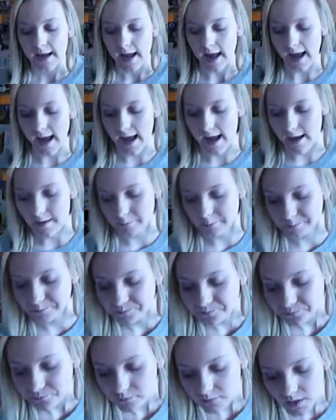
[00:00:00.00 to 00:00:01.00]
And
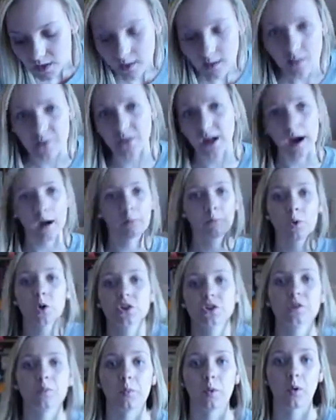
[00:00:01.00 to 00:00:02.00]
there are
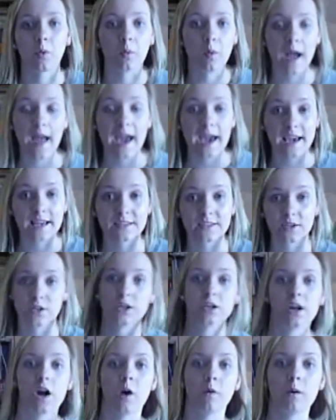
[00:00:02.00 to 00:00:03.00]
multiple ways to
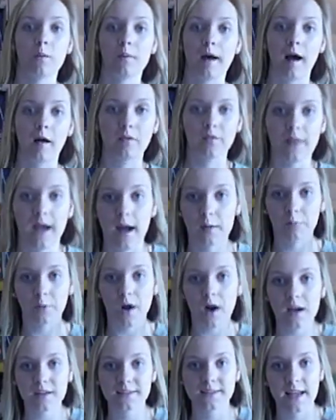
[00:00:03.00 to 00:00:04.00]
go about that
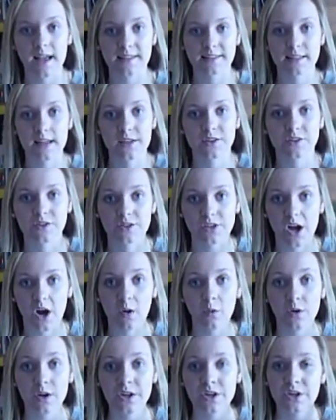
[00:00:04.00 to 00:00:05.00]
process, and
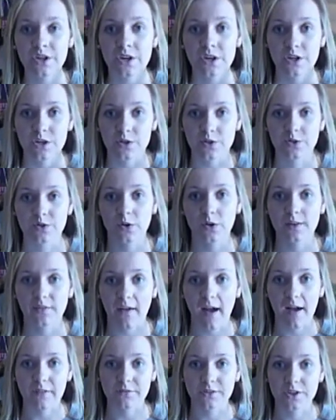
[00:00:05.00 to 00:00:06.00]
so you sort of
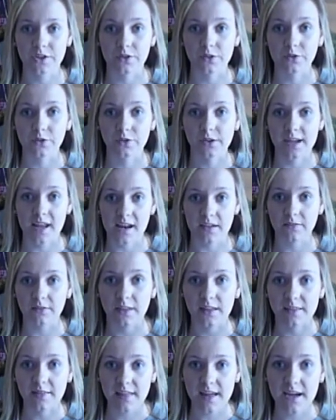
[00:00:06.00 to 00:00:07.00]
have to
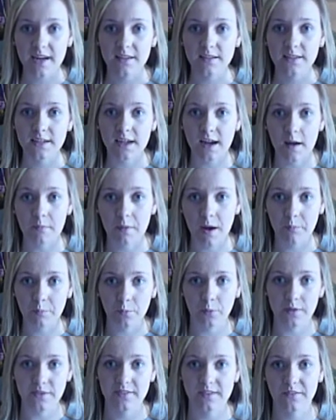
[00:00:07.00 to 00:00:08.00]
creatively think to come up
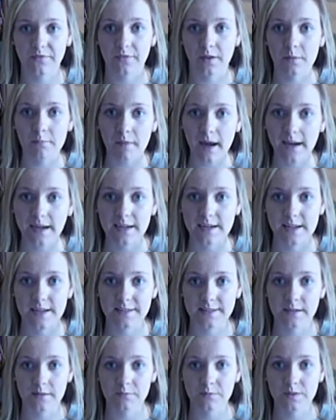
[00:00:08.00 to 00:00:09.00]
with different
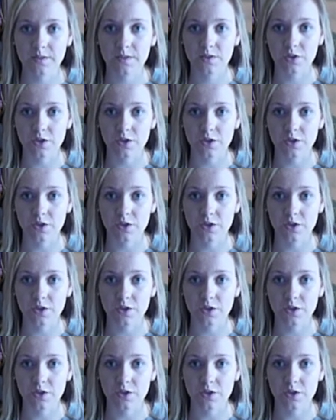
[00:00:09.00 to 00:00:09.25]
mechanisms.